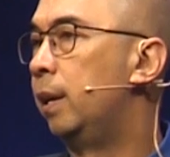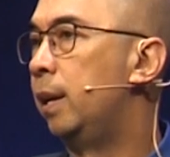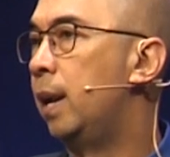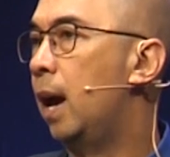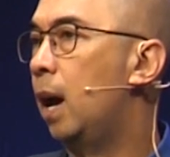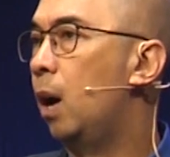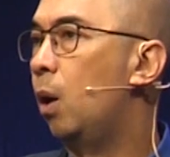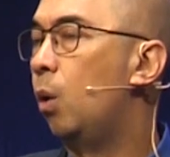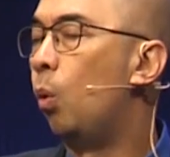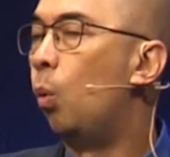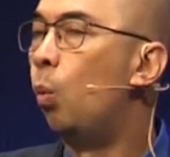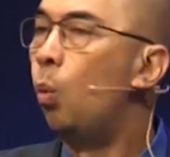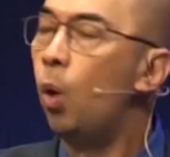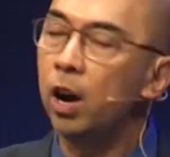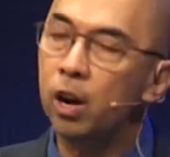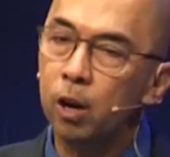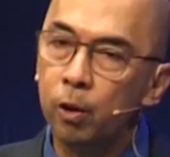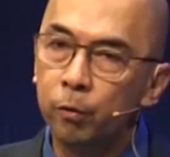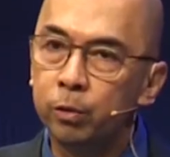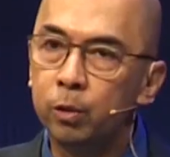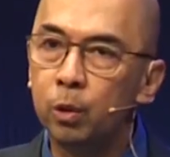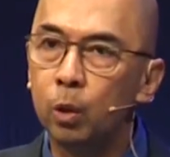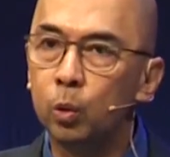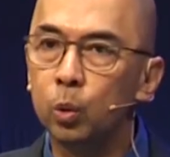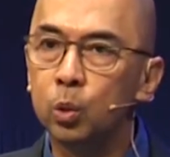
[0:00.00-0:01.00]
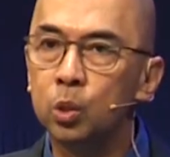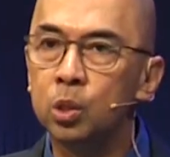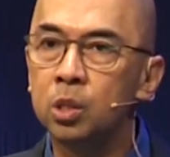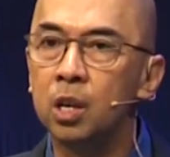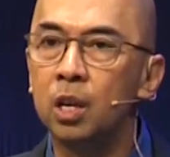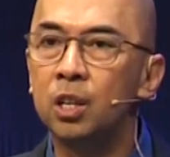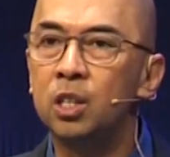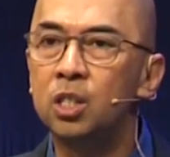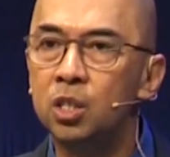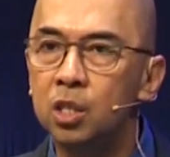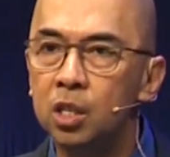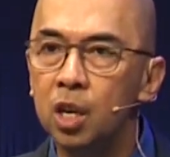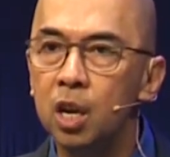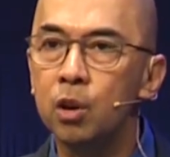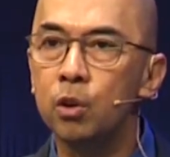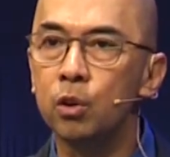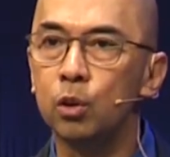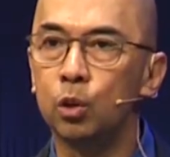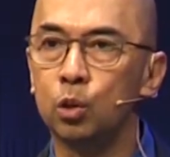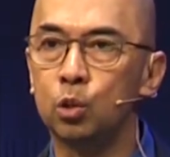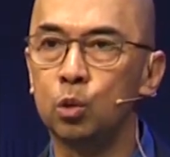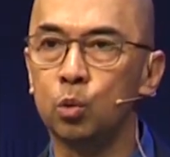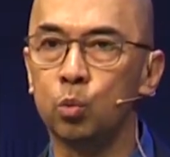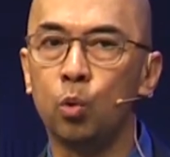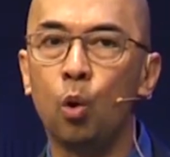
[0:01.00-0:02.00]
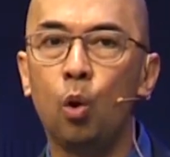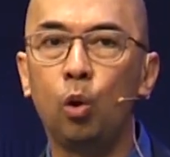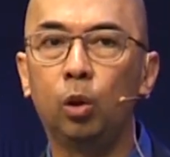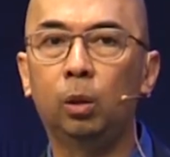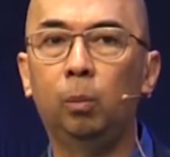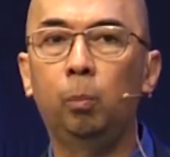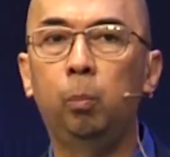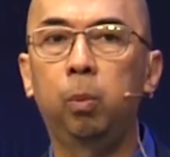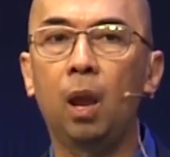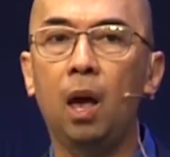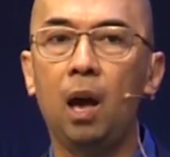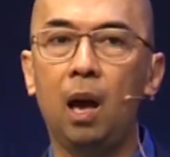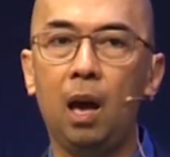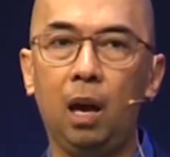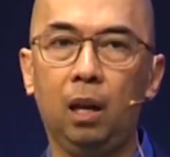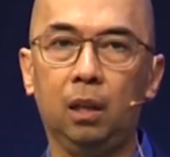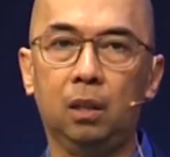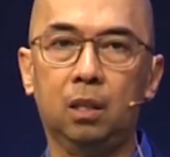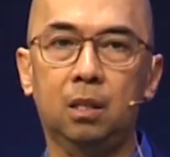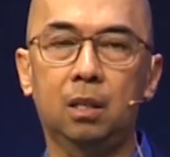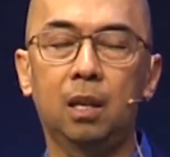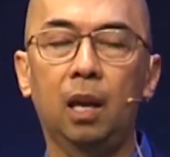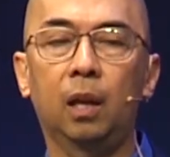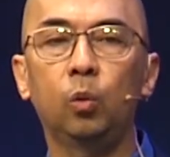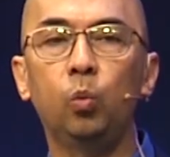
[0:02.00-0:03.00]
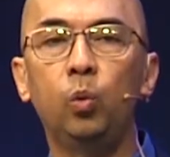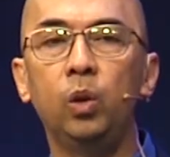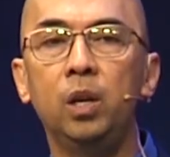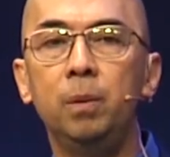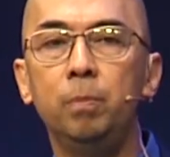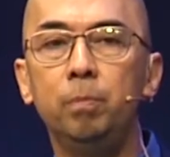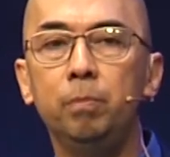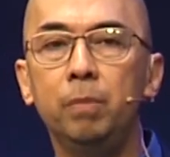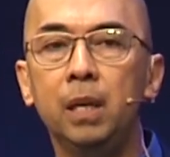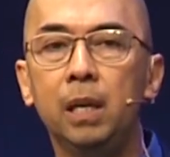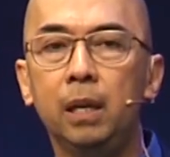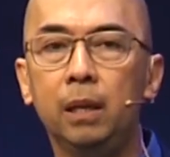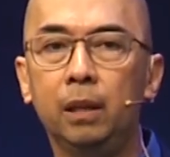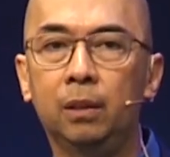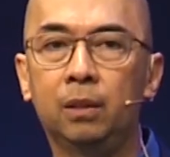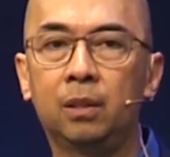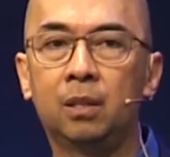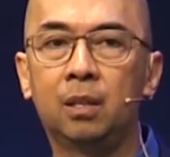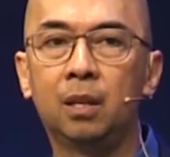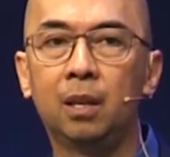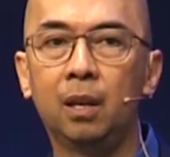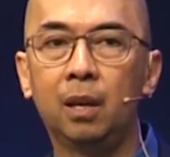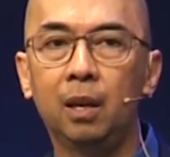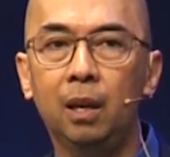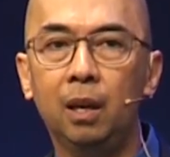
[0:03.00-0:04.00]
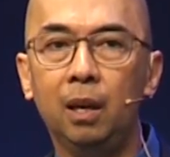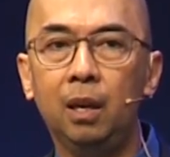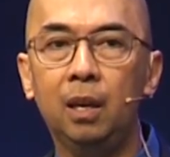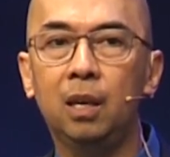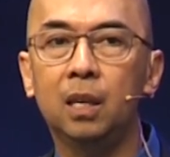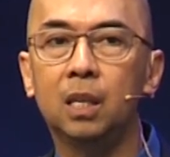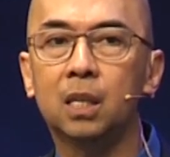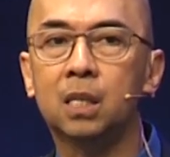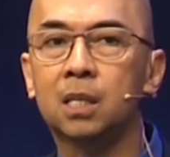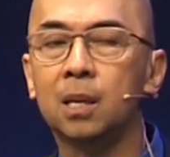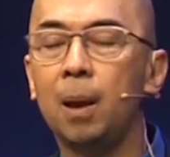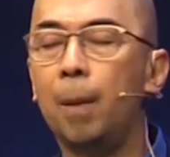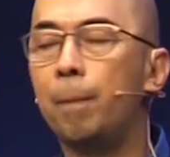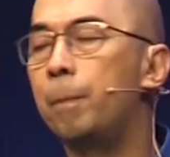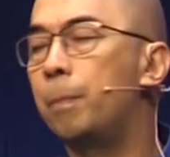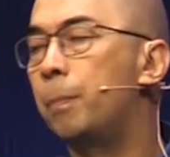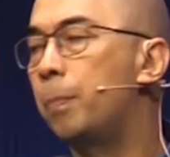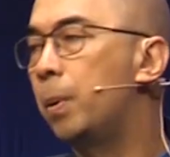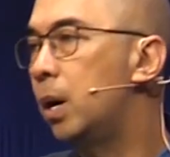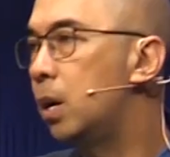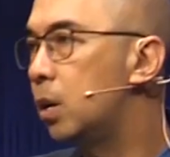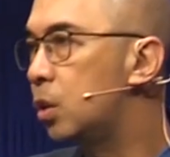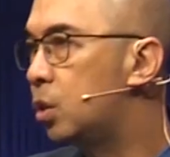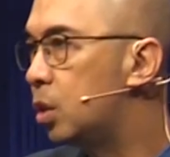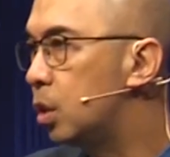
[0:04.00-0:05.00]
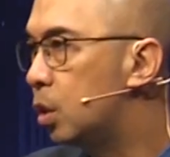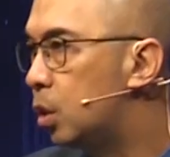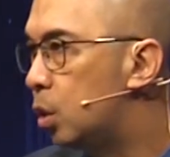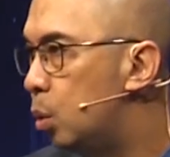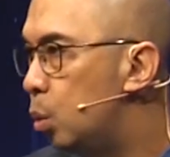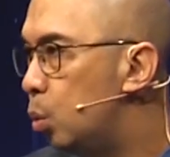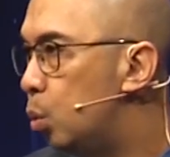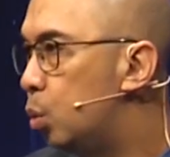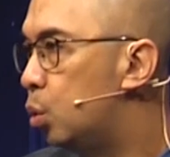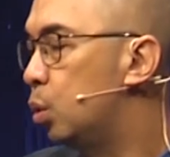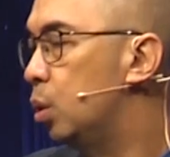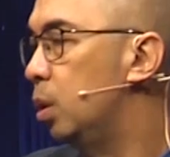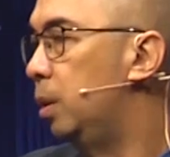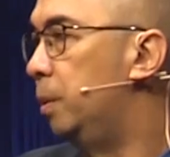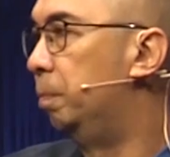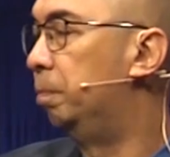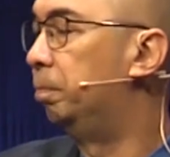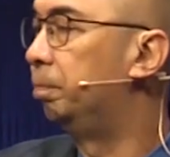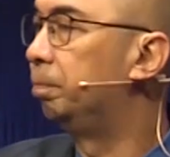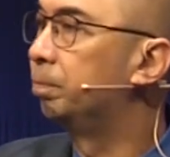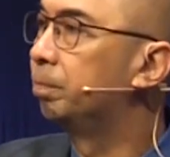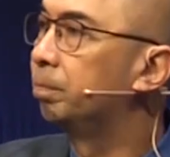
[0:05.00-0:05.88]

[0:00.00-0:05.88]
Now, one of those serious roadblocks that we meet is persecution.